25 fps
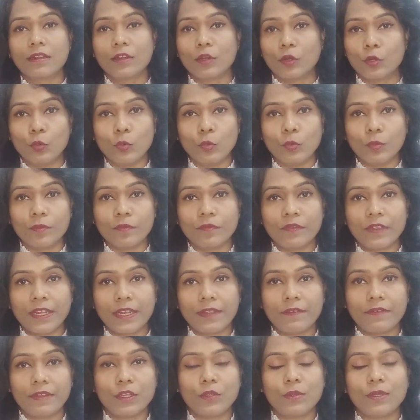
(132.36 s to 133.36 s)
room,
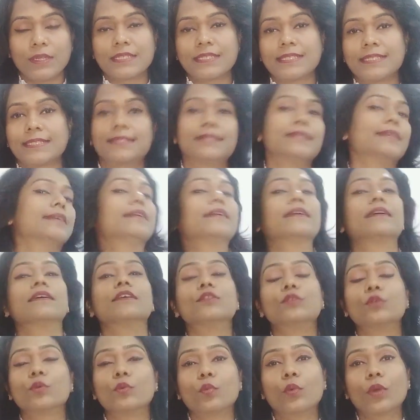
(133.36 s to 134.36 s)
wherever you are sitting,
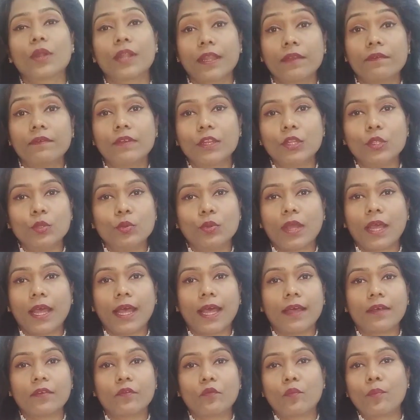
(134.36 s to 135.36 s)
so whatever you
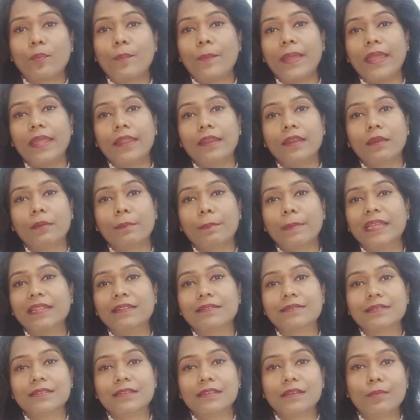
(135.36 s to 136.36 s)
have, pen,
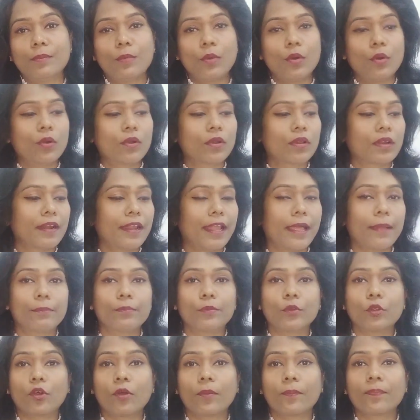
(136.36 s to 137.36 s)
pencil, book,
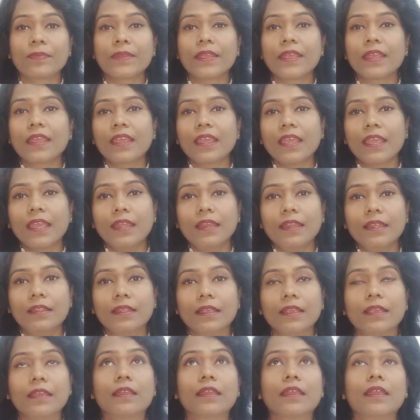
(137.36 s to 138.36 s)
laptop,
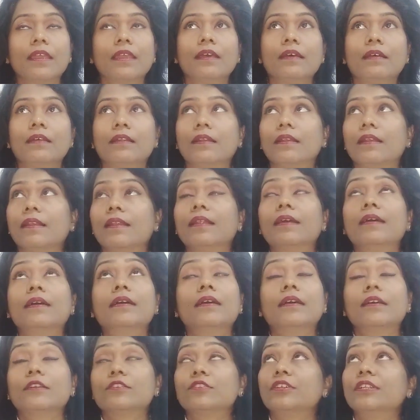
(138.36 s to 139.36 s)
anything,
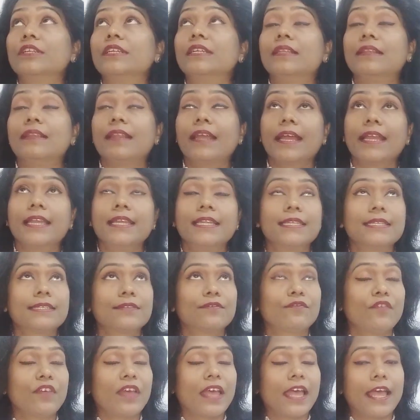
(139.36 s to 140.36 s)
light,
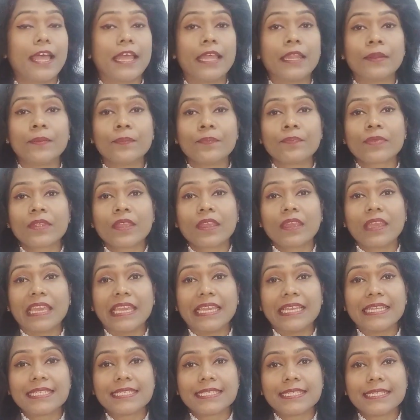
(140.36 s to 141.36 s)
fan,
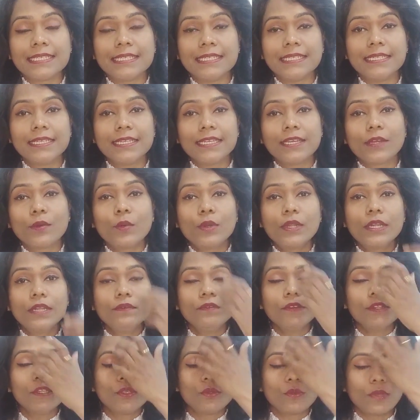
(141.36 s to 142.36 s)
AC,
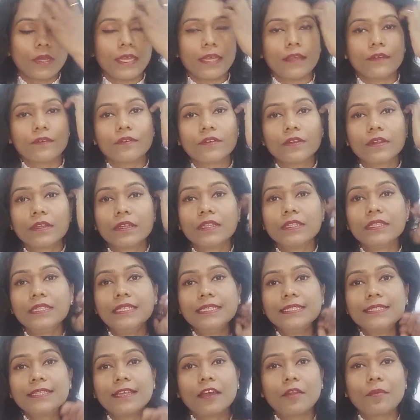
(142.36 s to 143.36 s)
whatever you have,
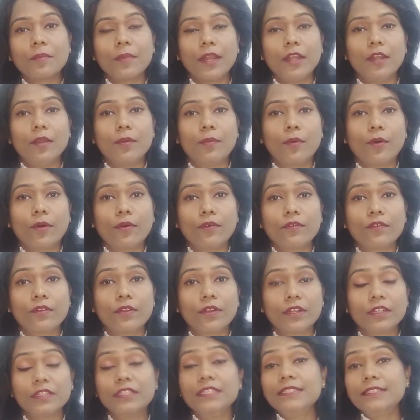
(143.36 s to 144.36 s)
these are made up of,
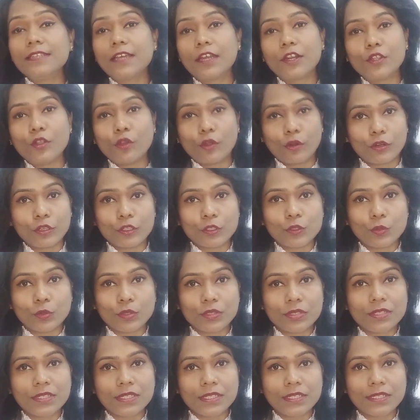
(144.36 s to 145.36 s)
these are your
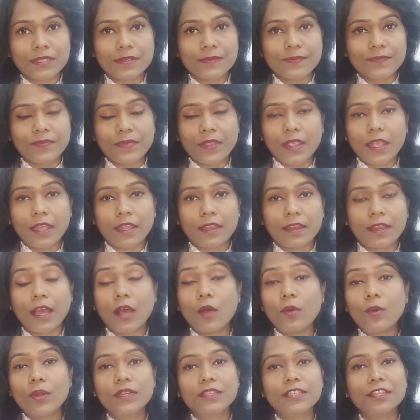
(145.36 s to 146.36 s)
resources. And
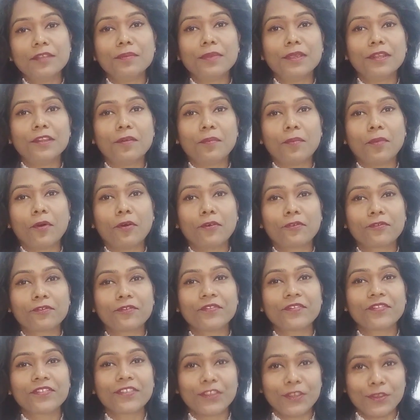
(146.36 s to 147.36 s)
how are they made up of?
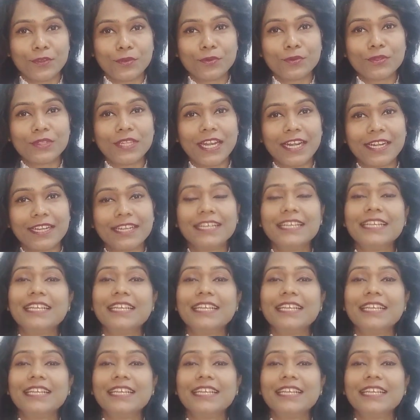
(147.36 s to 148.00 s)
You know that